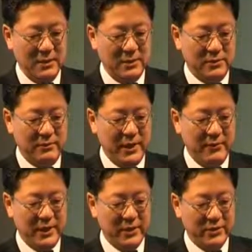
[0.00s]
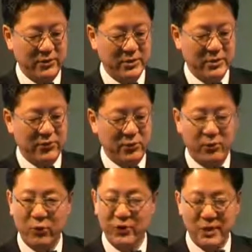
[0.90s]
The main factor is
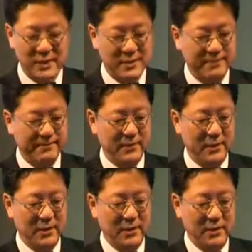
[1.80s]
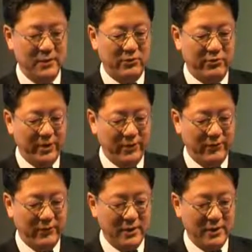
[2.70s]
thrombosis and the
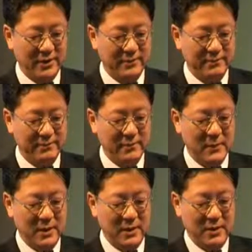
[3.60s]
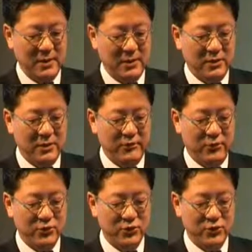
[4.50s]
renal failure and the
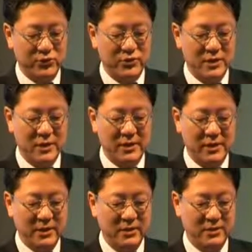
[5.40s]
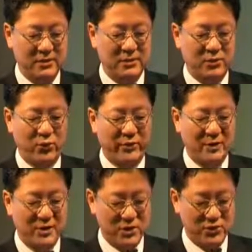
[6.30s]
evolution to secondary
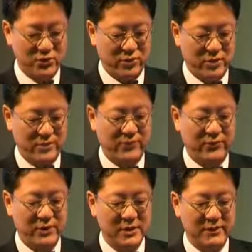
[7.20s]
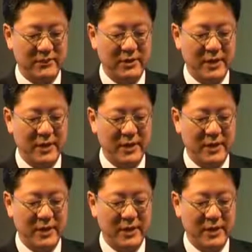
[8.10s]
coronary disorder, for example,